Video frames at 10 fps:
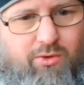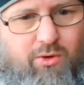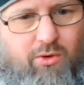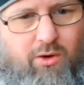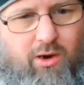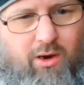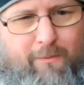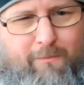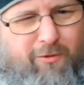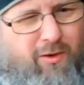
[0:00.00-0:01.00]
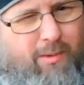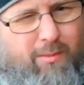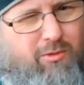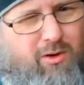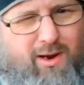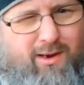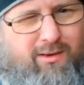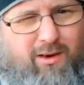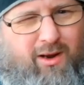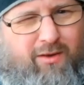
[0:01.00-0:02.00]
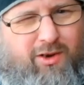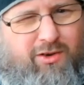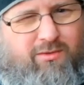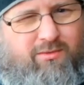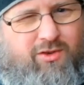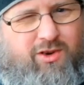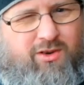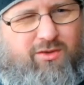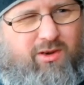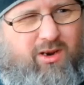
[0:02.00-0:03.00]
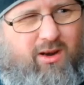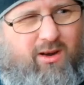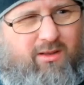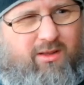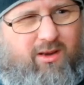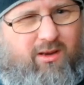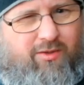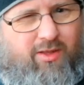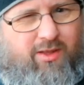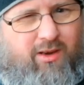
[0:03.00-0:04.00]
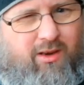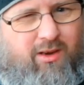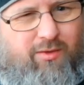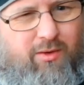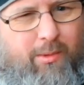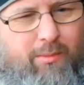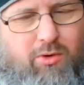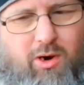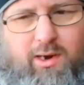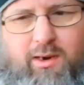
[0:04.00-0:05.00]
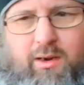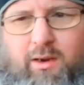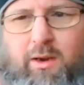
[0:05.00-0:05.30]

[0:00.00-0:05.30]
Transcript: So if I remember right, it's kind of a gingery kind of thing, if I remember rightly.